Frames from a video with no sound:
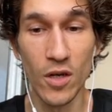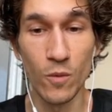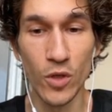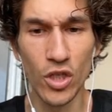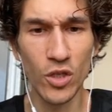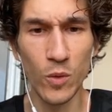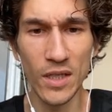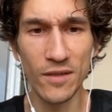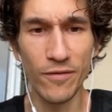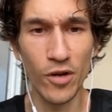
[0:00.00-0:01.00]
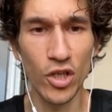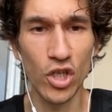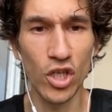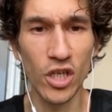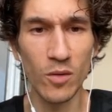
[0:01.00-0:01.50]
We're just waiting for the
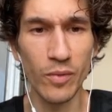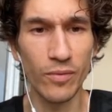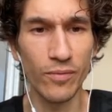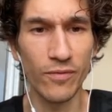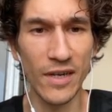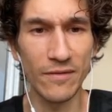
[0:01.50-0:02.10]
sheep. 5